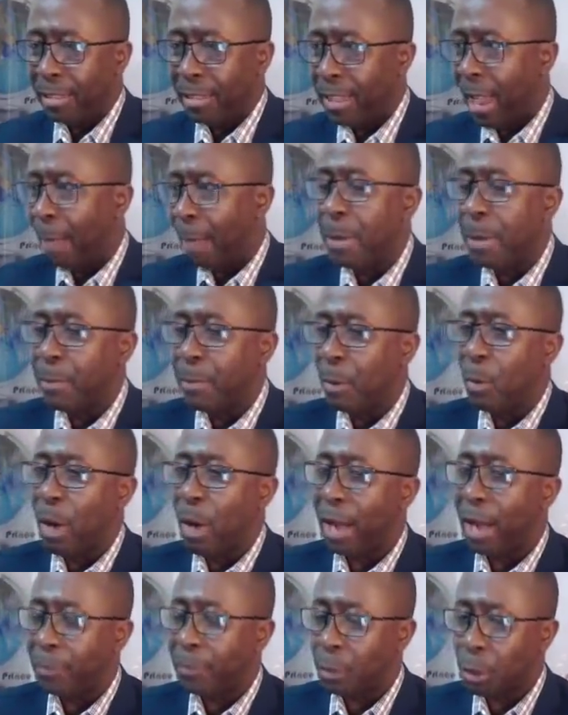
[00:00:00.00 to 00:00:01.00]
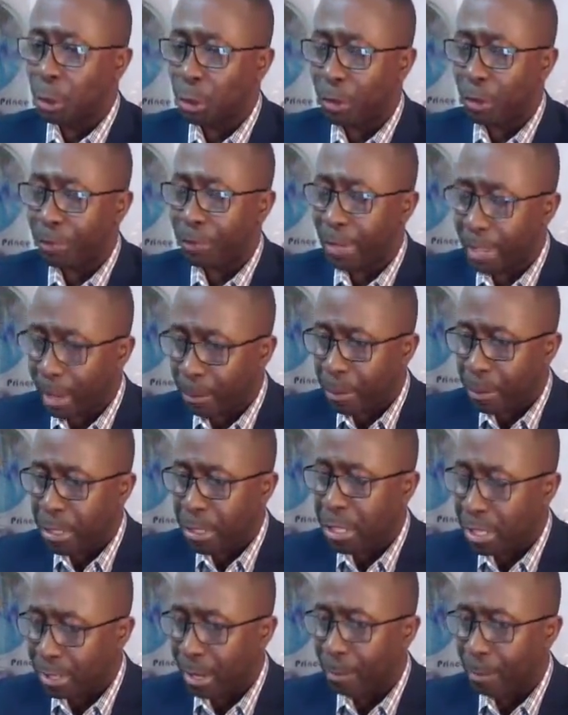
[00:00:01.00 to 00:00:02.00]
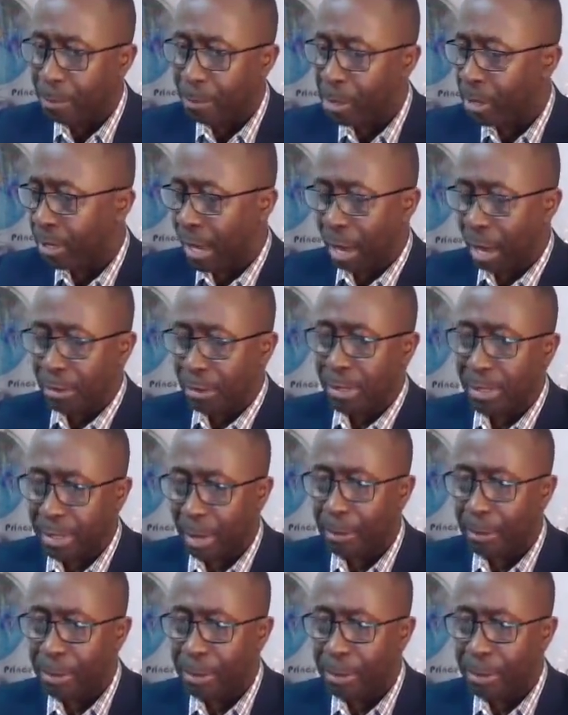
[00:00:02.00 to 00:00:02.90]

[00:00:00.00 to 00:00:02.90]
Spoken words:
that people will have to suffer, that bridges are burned, houses are